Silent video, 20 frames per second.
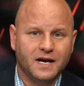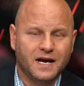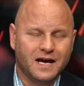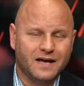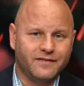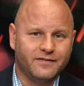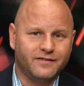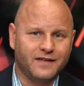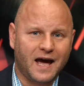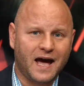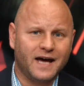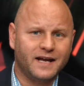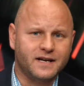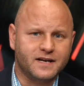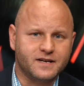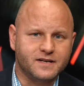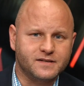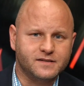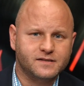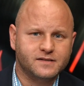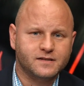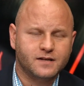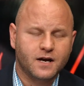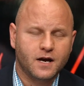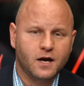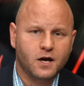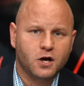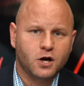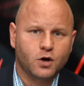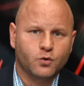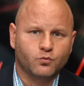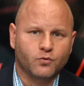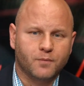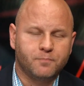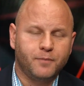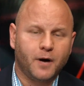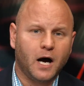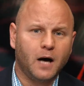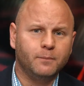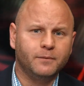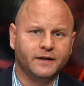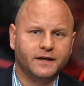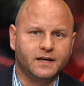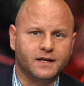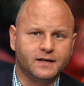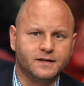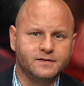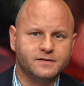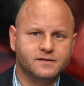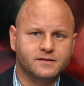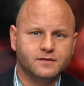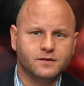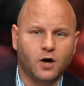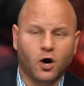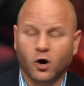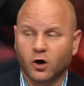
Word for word: And that is, Republicans